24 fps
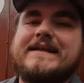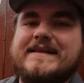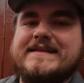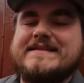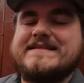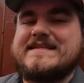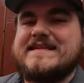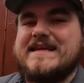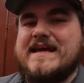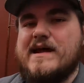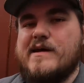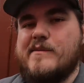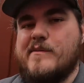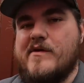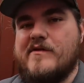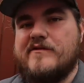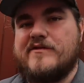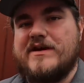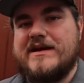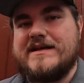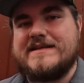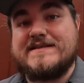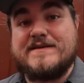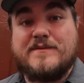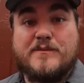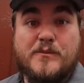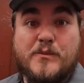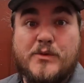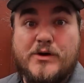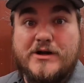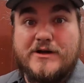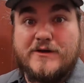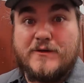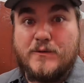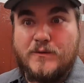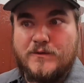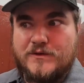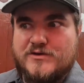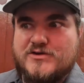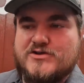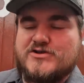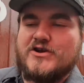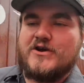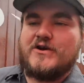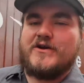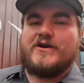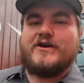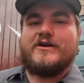This time I've got something pretty cool to
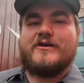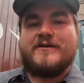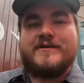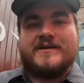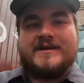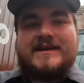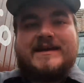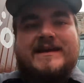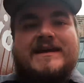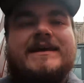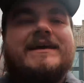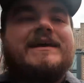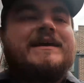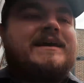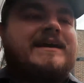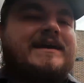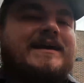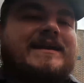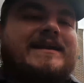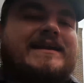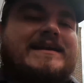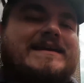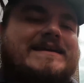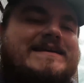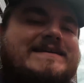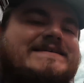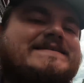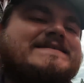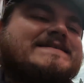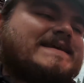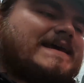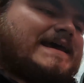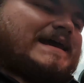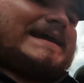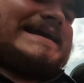show you. It is